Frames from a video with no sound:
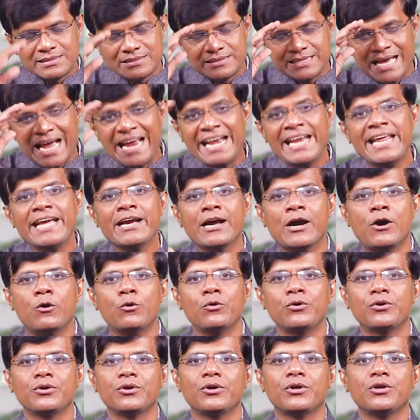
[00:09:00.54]
signing
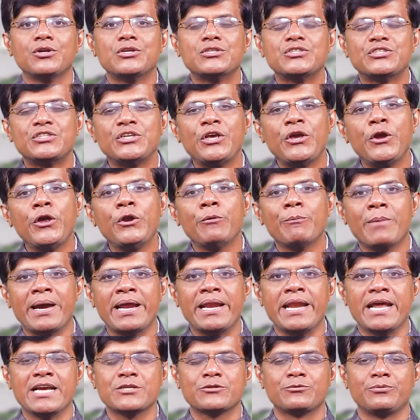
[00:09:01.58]
out. See you in
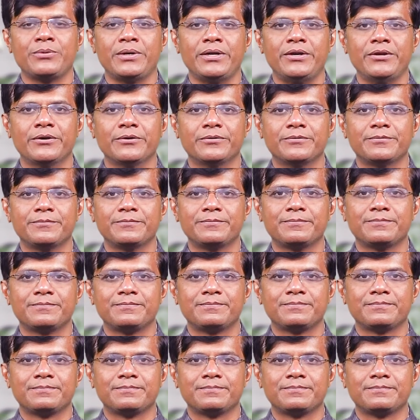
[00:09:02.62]
my next video.